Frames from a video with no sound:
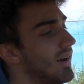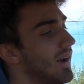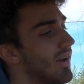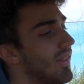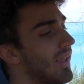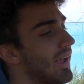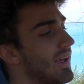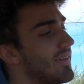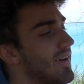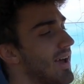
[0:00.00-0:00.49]
I
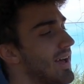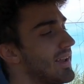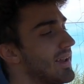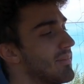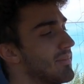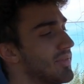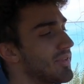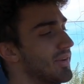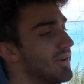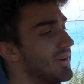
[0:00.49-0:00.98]
don't think I've had
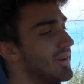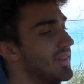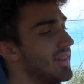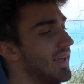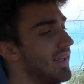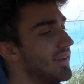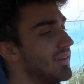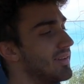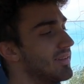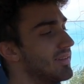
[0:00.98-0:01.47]
an M30
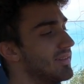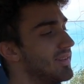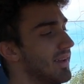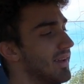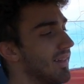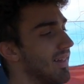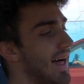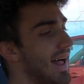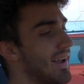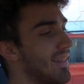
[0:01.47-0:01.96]
that
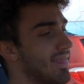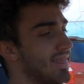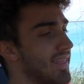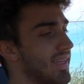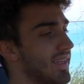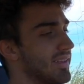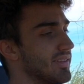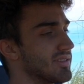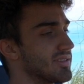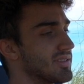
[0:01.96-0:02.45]
did a lot of
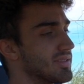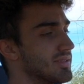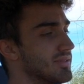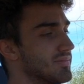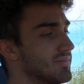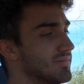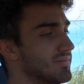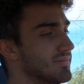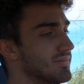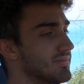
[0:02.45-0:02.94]
things
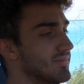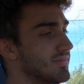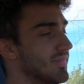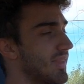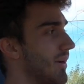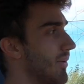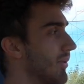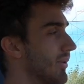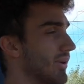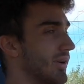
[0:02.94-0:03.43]

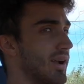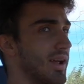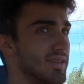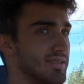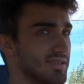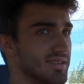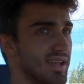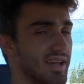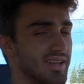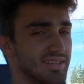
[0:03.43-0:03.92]
that were
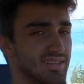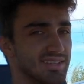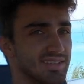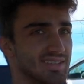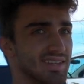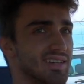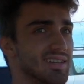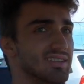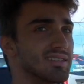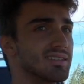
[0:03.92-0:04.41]
as nice
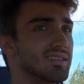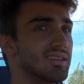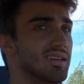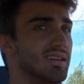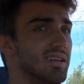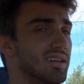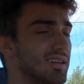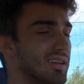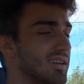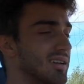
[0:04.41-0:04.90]
as this,
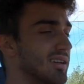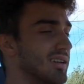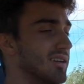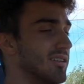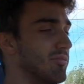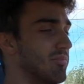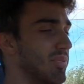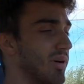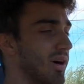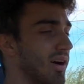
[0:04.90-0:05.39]

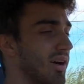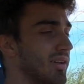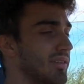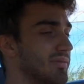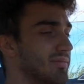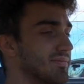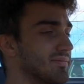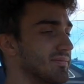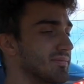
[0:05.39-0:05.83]
but